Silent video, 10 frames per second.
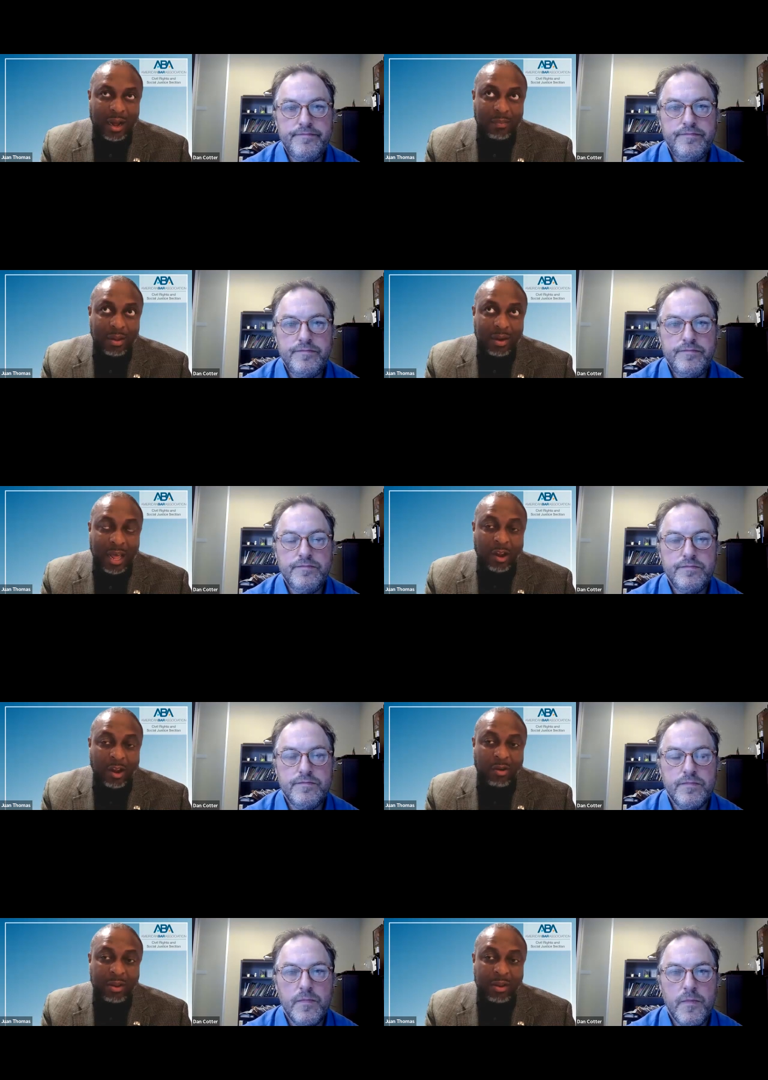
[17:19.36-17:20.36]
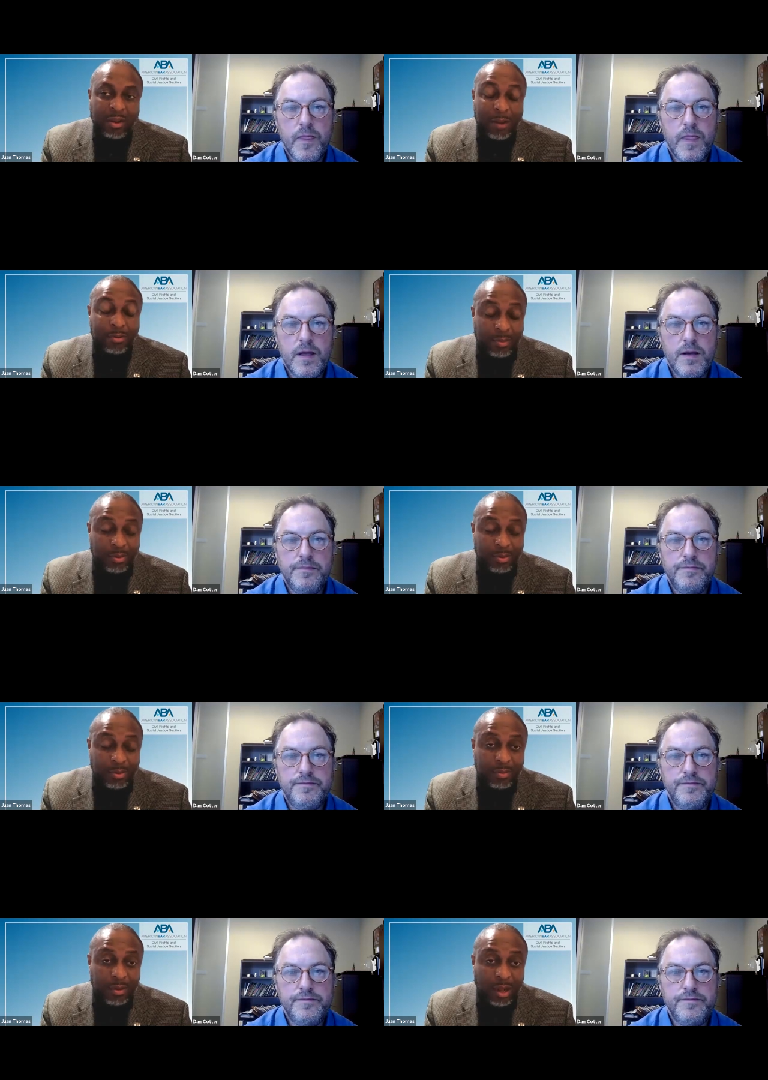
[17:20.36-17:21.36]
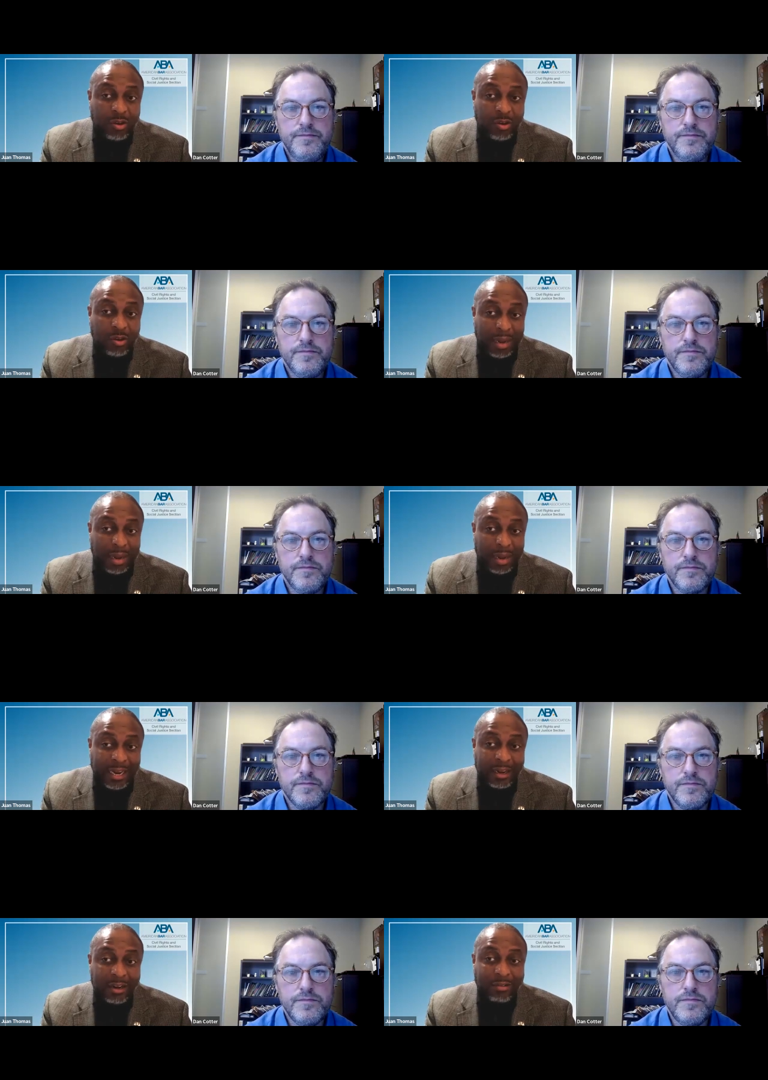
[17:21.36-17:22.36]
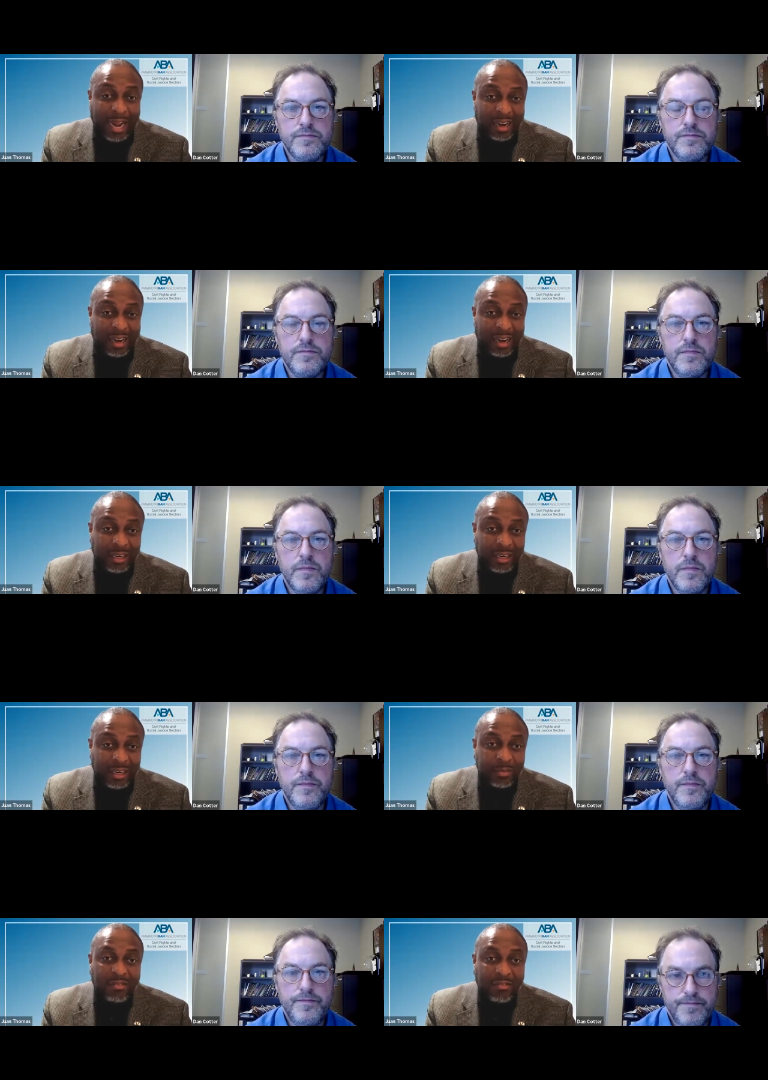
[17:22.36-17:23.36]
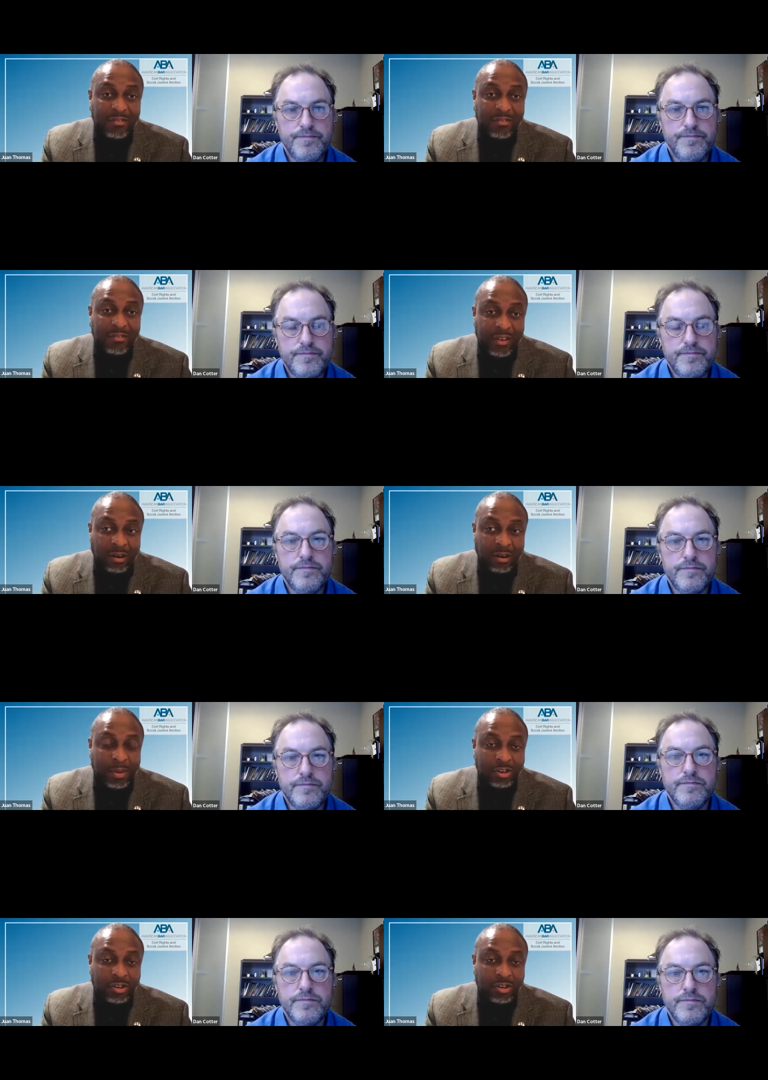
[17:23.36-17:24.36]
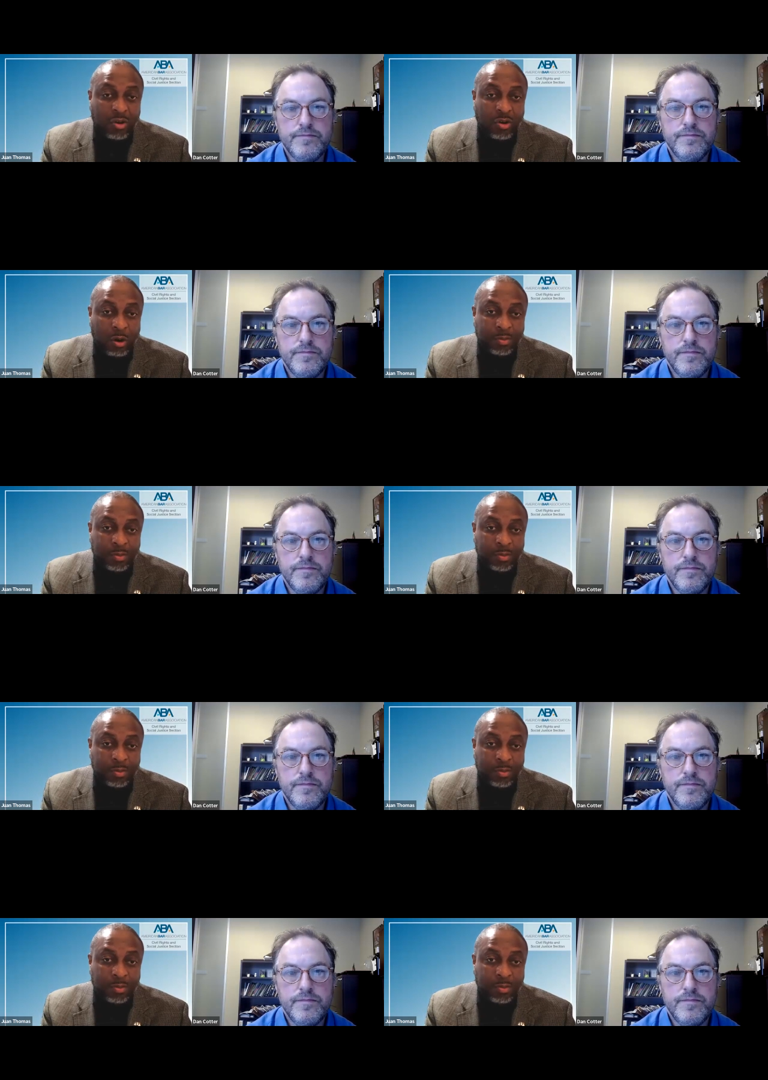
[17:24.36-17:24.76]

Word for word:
Speaker 1: Um, not only by perception, but also by reality, fair and impartial